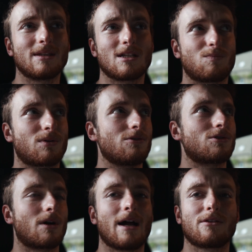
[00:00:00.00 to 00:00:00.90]
this pro
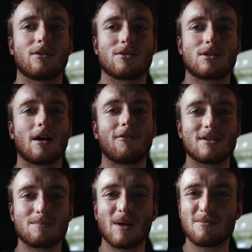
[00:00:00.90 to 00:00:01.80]
triathlon
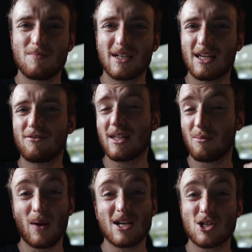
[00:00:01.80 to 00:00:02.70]
stuff as giving it
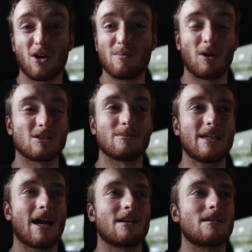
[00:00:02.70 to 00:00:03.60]
the best shot I
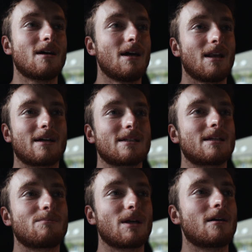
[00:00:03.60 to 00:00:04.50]
possibly can. Like I
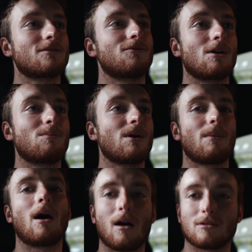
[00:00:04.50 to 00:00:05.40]
said in my last video,
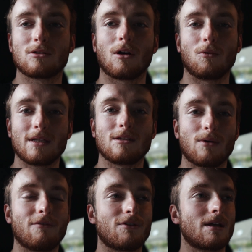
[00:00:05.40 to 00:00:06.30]
putting my heart and soul
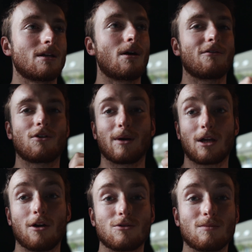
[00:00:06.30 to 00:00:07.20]
into everything. You know, I've got my
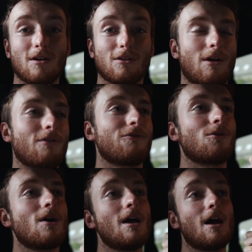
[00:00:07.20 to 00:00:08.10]
coach Mark
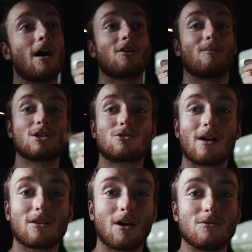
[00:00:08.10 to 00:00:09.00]
Threlfall, I've got my
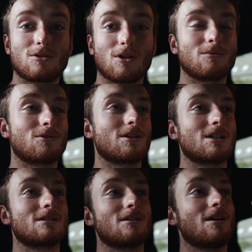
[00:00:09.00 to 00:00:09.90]
strength coach Tom
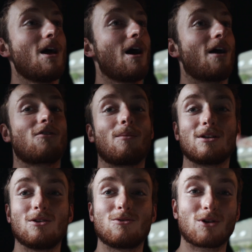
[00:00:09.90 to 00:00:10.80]
Crudgington, I've got
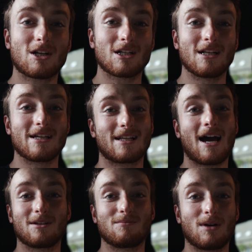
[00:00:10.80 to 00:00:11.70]
my nutritionist
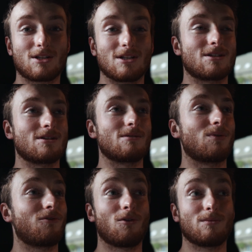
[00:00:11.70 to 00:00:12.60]
Alan Mutchinson,
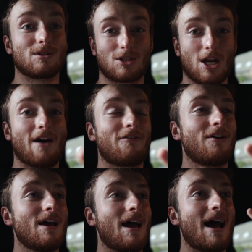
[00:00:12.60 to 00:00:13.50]
performance chef,
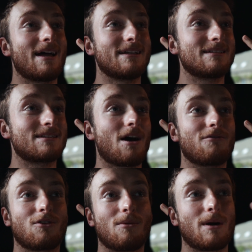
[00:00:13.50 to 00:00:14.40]
and
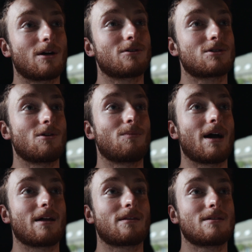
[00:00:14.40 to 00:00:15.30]
I've got my
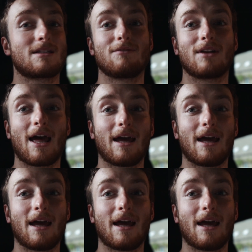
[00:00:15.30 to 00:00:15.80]
osteopath Stephen